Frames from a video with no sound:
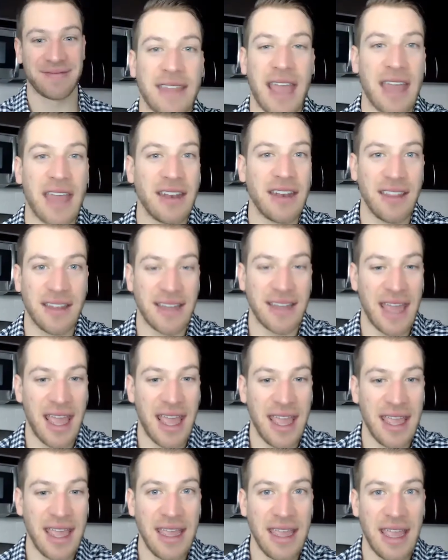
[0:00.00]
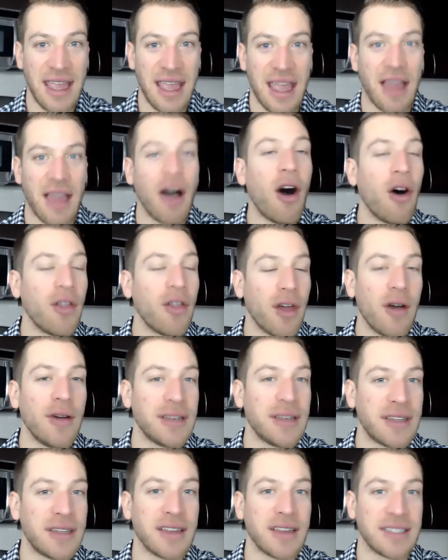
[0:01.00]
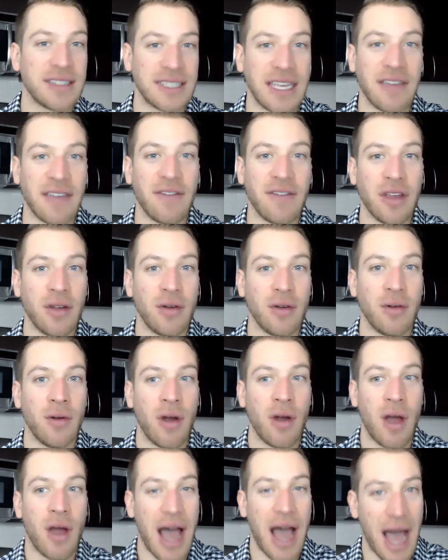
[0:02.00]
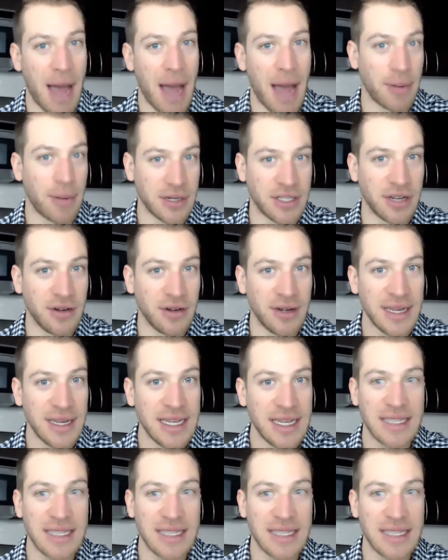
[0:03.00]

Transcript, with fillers: end of the day, although it does give you opportunities,